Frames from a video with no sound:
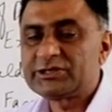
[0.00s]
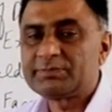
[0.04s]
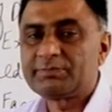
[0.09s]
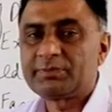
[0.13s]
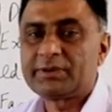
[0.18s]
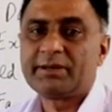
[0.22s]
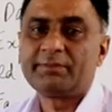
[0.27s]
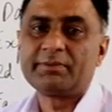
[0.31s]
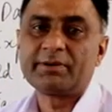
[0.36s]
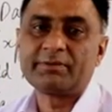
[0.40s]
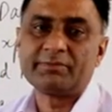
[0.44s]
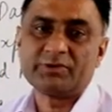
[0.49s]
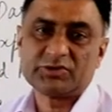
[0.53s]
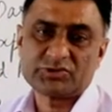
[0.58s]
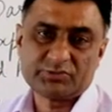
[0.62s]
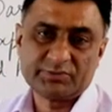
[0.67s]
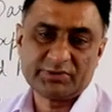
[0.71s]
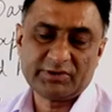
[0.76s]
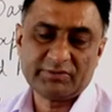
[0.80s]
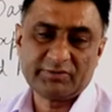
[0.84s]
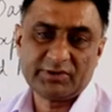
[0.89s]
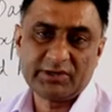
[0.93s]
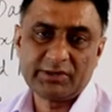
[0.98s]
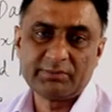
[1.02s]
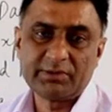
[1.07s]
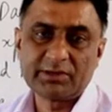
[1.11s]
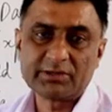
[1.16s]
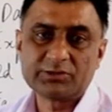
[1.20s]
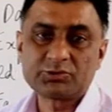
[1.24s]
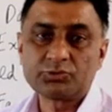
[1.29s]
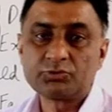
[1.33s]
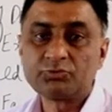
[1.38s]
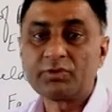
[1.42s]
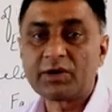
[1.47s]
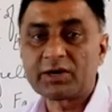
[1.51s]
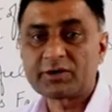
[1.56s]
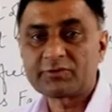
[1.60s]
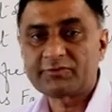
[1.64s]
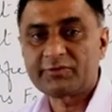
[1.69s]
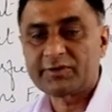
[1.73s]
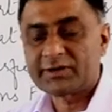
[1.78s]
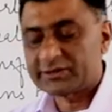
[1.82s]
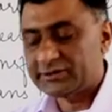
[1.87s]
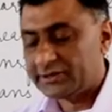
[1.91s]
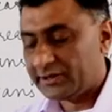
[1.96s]
cheap labor must be available to
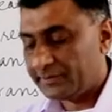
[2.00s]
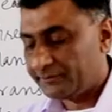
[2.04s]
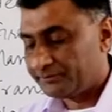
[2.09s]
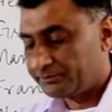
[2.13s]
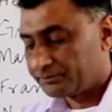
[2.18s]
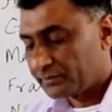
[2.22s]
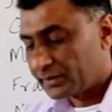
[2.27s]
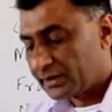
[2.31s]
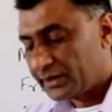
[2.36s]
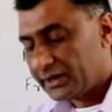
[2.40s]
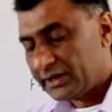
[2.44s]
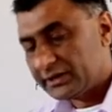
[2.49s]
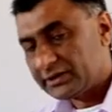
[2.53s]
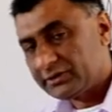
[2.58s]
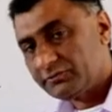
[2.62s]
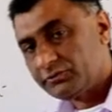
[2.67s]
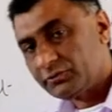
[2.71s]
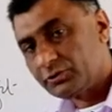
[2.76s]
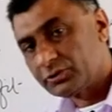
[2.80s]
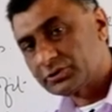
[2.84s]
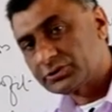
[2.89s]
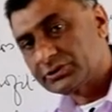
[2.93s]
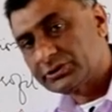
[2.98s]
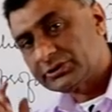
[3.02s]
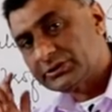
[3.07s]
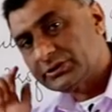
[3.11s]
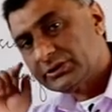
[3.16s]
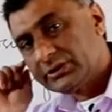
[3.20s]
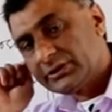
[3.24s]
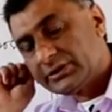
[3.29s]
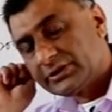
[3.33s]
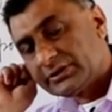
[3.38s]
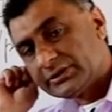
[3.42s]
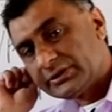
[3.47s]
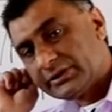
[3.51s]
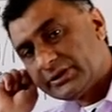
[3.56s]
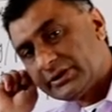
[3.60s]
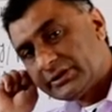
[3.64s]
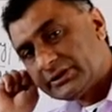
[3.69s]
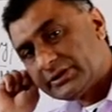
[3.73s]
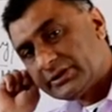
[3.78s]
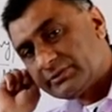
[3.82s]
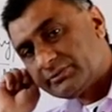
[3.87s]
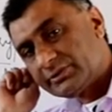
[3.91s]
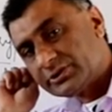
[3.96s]
work for them. And the fourth thing,
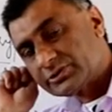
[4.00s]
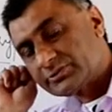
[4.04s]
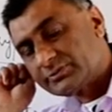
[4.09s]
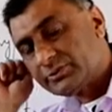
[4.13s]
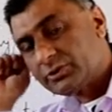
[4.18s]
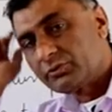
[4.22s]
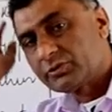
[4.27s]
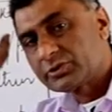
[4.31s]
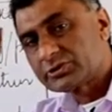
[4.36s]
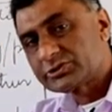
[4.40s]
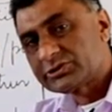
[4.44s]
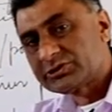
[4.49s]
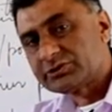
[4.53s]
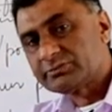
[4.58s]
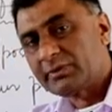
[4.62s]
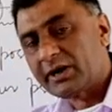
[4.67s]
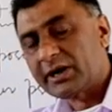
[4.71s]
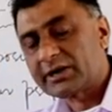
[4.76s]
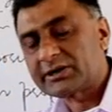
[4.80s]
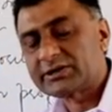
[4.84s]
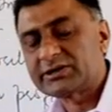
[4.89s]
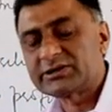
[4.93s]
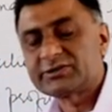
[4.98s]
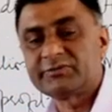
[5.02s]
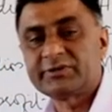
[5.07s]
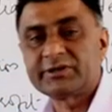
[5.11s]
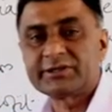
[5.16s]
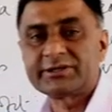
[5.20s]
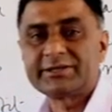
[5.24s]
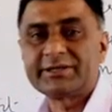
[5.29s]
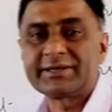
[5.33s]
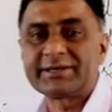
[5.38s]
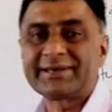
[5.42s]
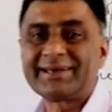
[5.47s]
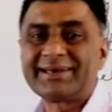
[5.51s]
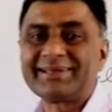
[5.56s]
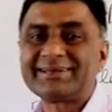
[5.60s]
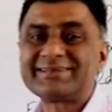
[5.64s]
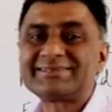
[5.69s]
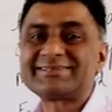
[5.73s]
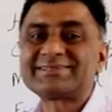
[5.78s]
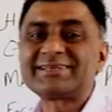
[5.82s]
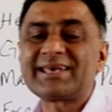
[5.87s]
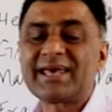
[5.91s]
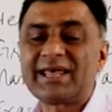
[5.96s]
that there must be overseas markets where they
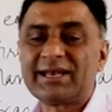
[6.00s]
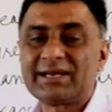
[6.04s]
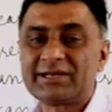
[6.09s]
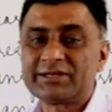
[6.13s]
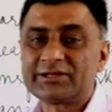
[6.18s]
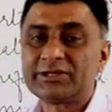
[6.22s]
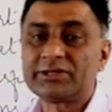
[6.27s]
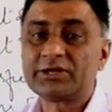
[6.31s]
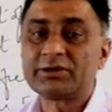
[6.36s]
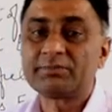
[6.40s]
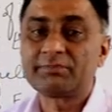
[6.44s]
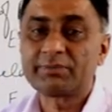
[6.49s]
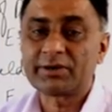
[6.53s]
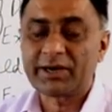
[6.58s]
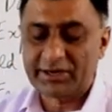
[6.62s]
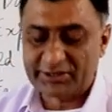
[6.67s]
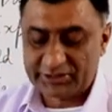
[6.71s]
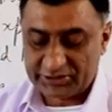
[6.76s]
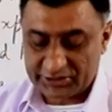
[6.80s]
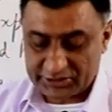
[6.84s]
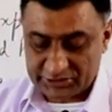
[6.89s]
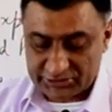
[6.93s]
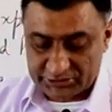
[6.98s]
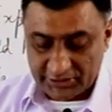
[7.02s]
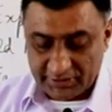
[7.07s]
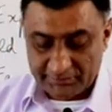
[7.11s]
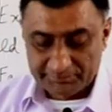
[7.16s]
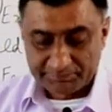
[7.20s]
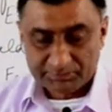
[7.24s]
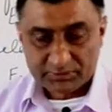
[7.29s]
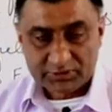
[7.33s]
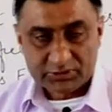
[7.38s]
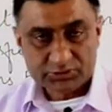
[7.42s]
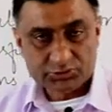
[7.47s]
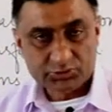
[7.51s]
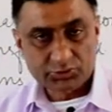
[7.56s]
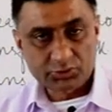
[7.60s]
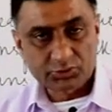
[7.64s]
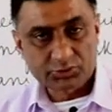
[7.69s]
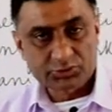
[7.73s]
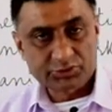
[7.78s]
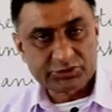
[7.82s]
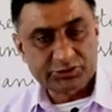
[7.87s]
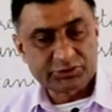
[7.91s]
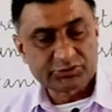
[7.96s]
can sell their products.
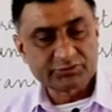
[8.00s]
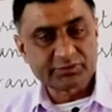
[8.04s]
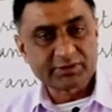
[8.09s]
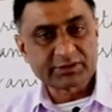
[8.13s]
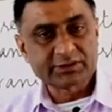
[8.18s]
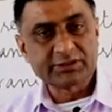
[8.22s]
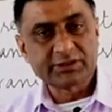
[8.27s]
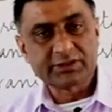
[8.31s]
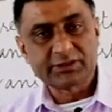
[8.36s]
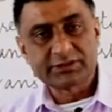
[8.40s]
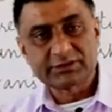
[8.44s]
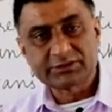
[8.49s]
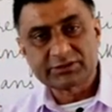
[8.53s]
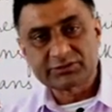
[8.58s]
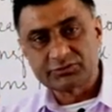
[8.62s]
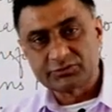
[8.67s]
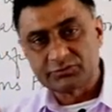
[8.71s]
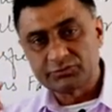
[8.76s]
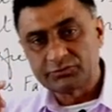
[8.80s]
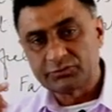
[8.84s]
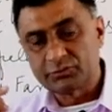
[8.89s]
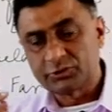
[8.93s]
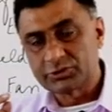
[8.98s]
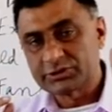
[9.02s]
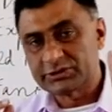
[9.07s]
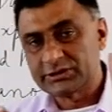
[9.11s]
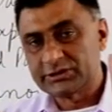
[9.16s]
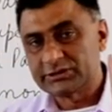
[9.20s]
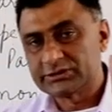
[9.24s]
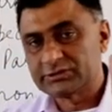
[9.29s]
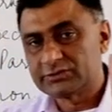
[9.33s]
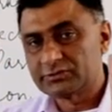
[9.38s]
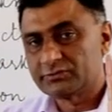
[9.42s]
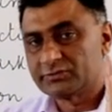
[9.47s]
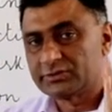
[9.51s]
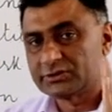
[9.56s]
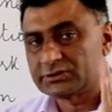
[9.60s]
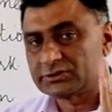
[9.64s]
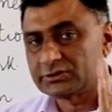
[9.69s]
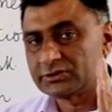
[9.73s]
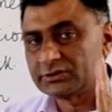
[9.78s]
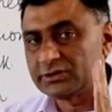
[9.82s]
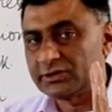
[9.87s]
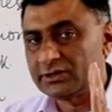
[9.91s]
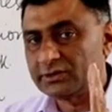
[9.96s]
So these were the four things
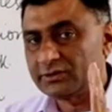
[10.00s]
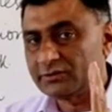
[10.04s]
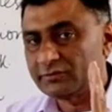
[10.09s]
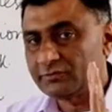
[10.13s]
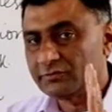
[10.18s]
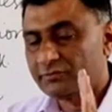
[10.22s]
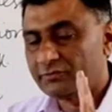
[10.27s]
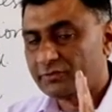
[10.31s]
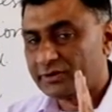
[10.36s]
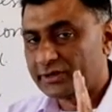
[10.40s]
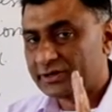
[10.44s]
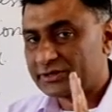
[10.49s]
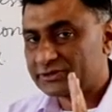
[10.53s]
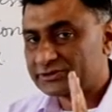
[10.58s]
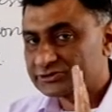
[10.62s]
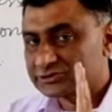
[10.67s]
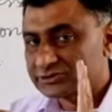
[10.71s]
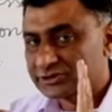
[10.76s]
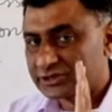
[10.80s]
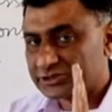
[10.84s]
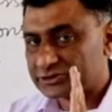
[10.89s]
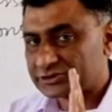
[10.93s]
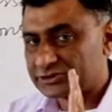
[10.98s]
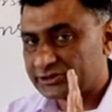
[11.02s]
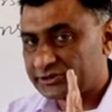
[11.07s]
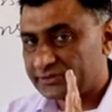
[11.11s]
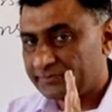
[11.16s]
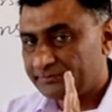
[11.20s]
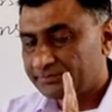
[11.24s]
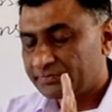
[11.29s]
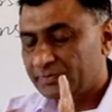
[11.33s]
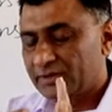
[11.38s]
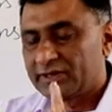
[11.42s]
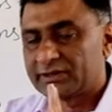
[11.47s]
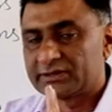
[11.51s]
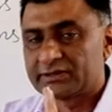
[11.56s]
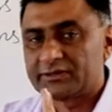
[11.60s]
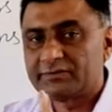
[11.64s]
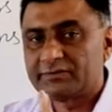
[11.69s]
which they were searching.